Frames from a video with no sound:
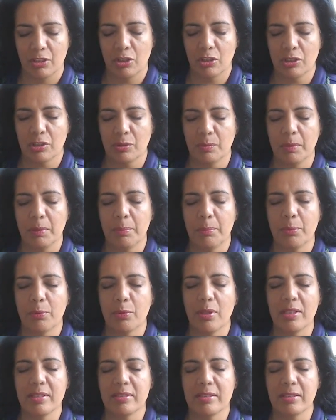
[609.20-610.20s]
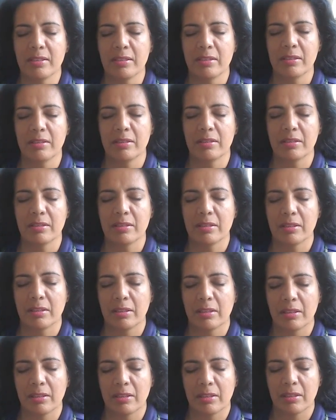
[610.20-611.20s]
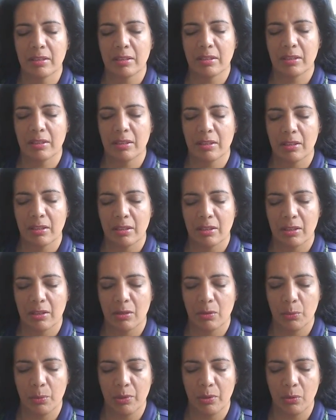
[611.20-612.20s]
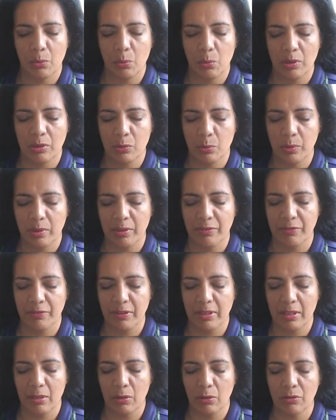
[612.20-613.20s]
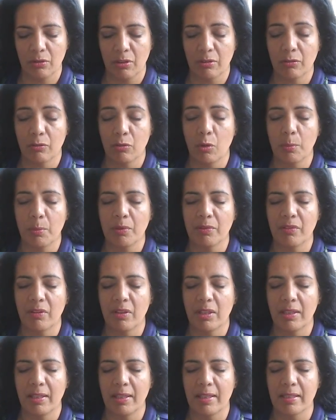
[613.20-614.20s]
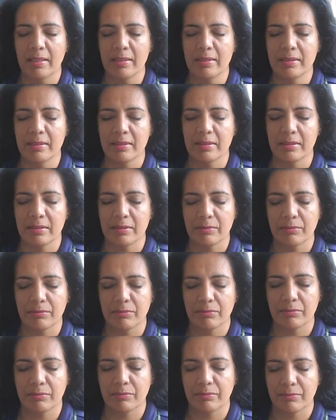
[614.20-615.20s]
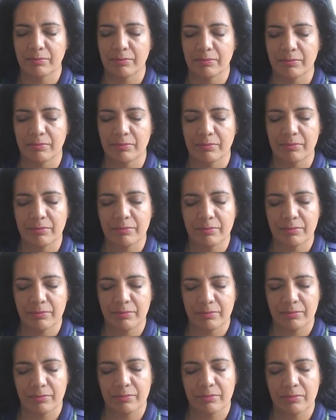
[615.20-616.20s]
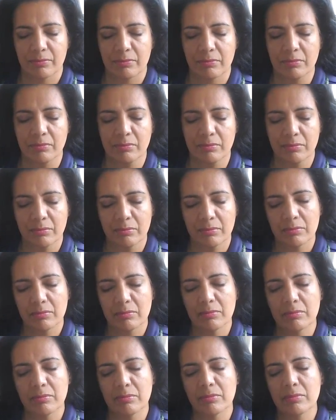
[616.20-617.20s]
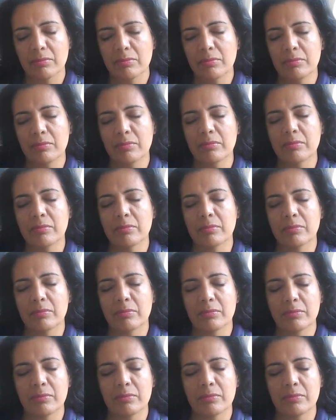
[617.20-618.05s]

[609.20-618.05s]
just be present with what we feel on the top of our heads. Hmm.